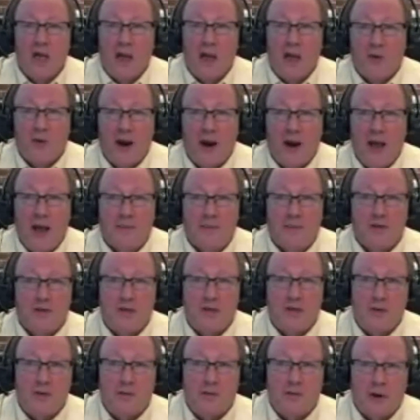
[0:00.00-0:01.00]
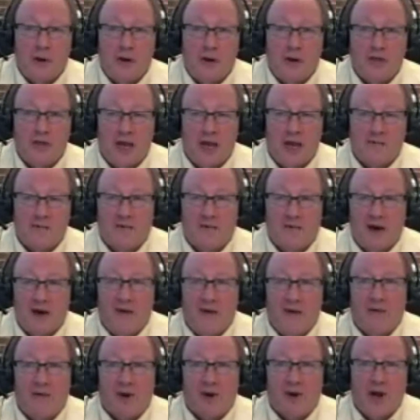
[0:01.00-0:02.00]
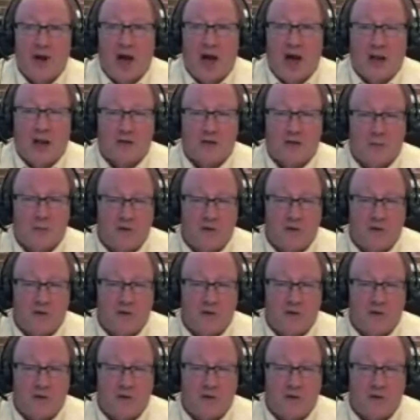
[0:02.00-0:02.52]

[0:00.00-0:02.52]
And perhaps she wrote a check for $500,